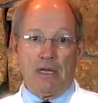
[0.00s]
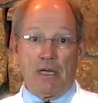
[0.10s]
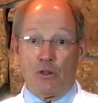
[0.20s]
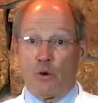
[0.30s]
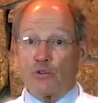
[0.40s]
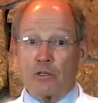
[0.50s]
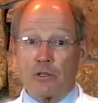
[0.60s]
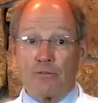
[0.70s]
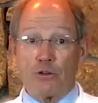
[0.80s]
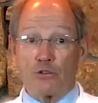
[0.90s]
In those
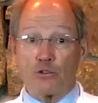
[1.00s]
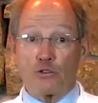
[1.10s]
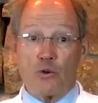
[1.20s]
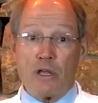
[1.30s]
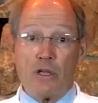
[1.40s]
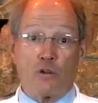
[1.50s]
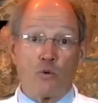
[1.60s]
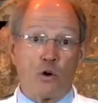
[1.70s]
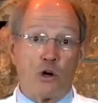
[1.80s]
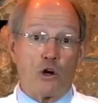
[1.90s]
individuals who
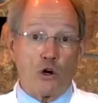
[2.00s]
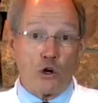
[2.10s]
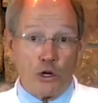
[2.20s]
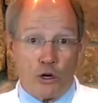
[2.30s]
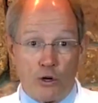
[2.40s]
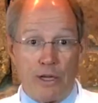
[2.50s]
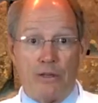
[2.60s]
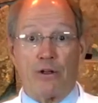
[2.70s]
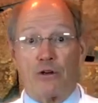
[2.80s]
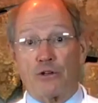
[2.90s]
either were earlier
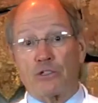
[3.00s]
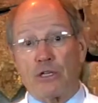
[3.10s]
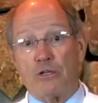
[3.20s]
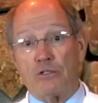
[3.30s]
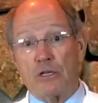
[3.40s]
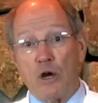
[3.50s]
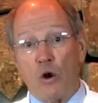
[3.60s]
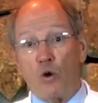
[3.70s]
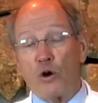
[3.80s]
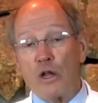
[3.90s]
in their disease
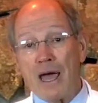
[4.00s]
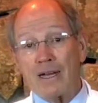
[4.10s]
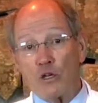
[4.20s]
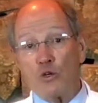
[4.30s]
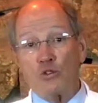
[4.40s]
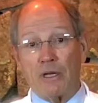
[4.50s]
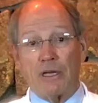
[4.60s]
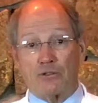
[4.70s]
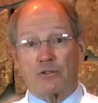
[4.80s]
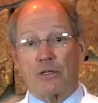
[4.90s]
or not
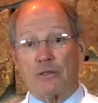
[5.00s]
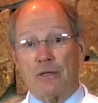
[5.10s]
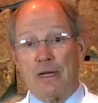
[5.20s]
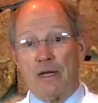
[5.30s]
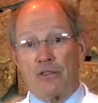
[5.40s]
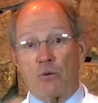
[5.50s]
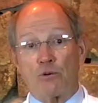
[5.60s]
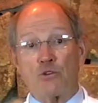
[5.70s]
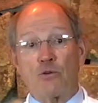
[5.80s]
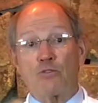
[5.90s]
using insulin, there
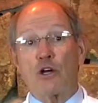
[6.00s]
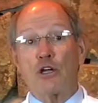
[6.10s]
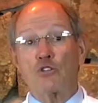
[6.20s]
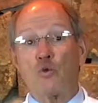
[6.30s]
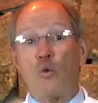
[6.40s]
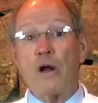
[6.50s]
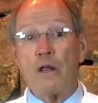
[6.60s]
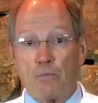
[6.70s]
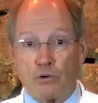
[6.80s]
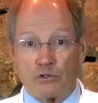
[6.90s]
was over a
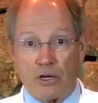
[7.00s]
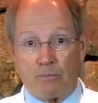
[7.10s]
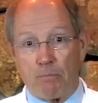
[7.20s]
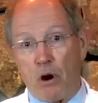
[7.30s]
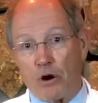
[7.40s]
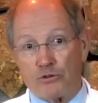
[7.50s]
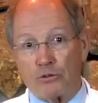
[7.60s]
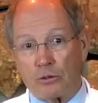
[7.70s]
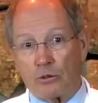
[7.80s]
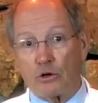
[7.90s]
20%
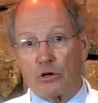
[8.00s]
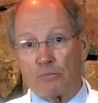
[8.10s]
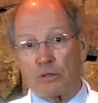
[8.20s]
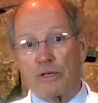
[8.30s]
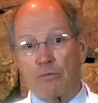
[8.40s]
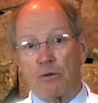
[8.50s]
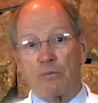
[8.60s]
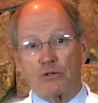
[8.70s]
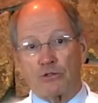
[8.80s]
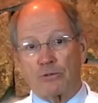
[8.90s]
partial or complete
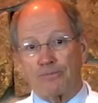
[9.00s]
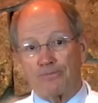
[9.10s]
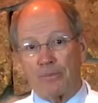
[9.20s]
remission.